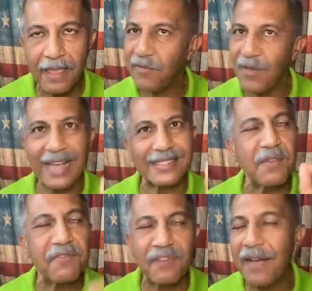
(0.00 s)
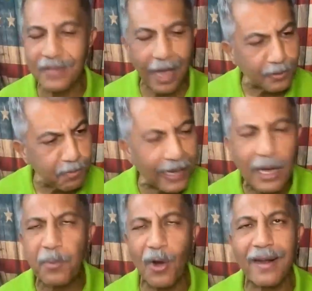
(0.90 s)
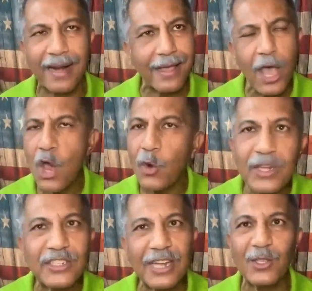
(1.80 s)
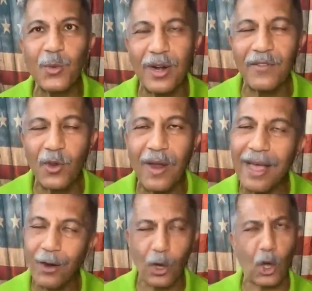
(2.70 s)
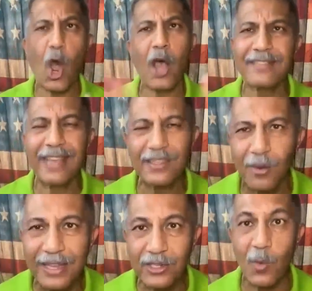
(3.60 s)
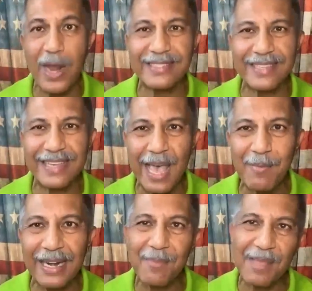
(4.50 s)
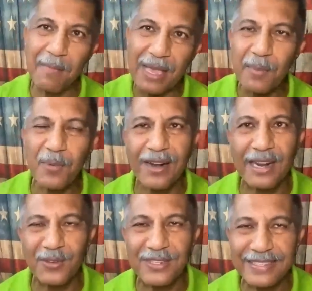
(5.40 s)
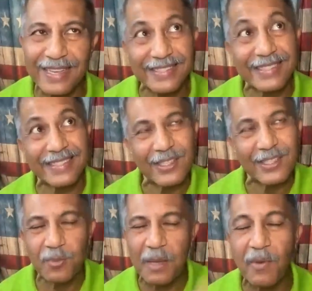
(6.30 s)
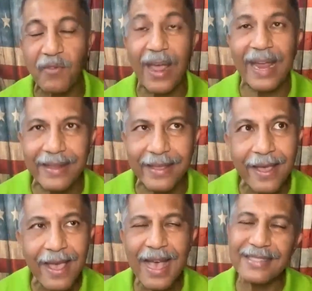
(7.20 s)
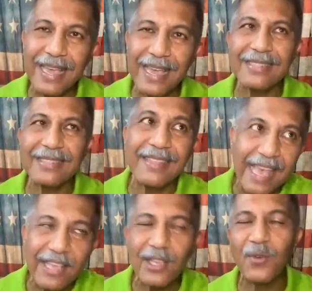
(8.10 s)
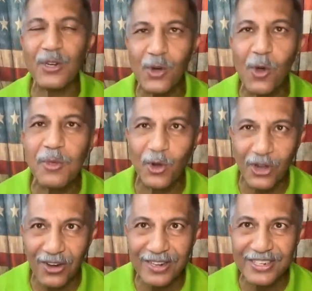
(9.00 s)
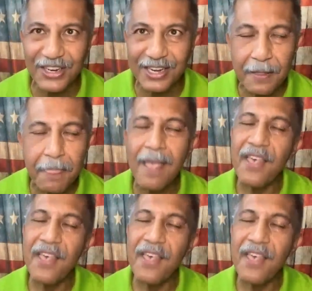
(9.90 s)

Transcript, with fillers: If you ask them five times, pick a product, reach out to one of your Contact from the Jurassic MLM that make a product for six and sell it to people for 80 and say, hey, listen, thank you for showing me your collagen.